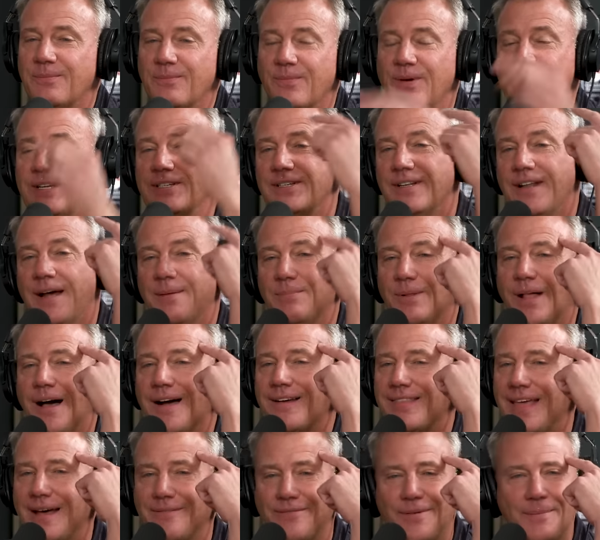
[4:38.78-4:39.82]
some reason I
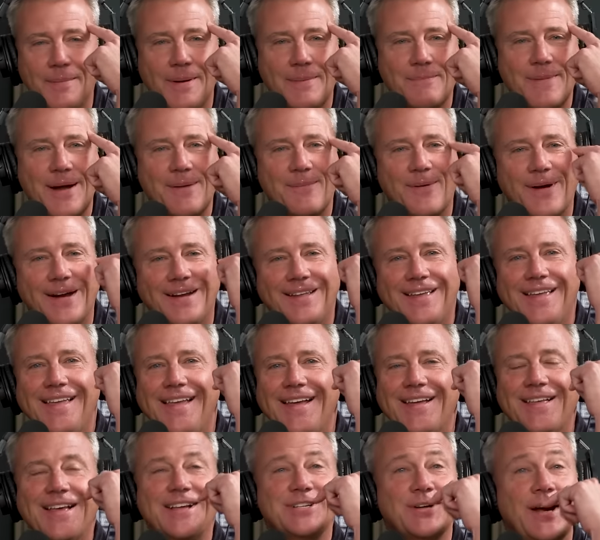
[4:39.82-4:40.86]
blocked that from my memory.
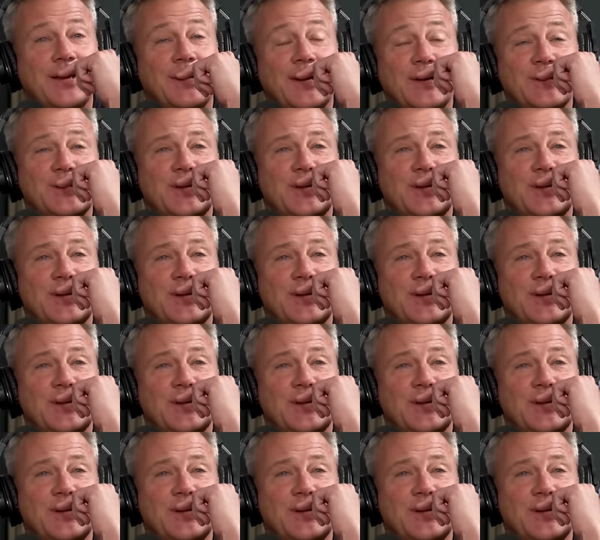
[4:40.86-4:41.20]
That's right.